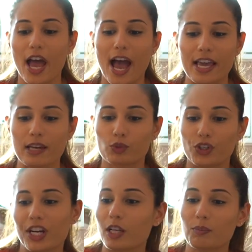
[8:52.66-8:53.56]
I am
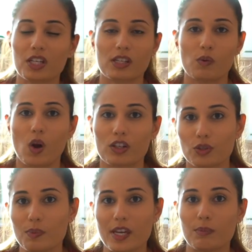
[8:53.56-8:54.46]
training because I want
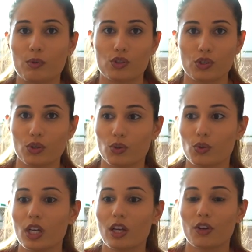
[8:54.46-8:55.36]
to be able
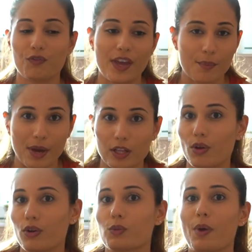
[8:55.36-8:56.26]
to fit in my
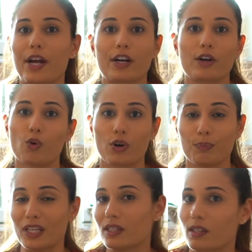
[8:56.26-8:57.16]
clothes better or
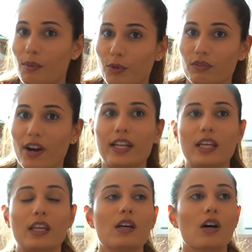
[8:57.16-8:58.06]
be summer
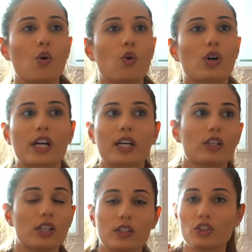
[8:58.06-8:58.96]
ready,
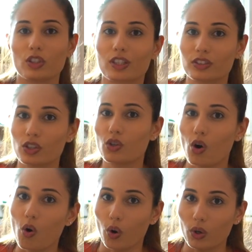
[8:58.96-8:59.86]
or there's a
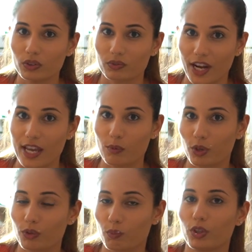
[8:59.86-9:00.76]
goal, right?
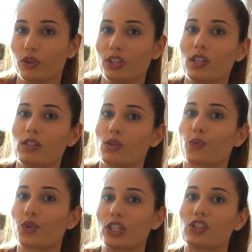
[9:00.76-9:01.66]
We're looking to
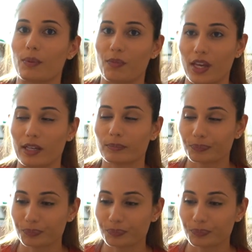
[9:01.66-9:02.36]
reach something.